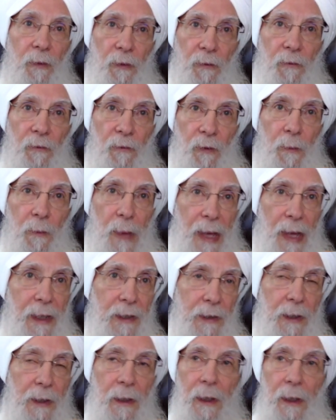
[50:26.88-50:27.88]
for
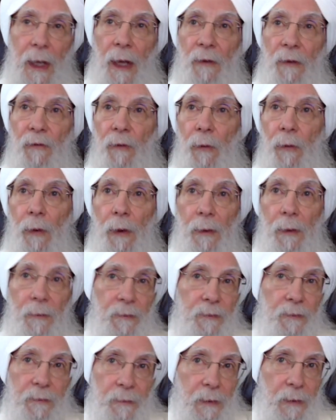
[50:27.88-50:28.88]
medicine and for
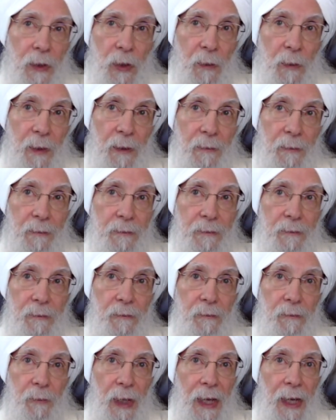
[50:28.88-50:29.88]

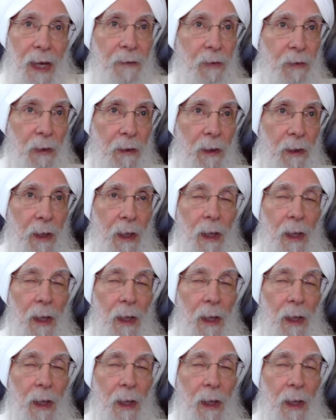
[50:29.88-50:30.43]
human behavior,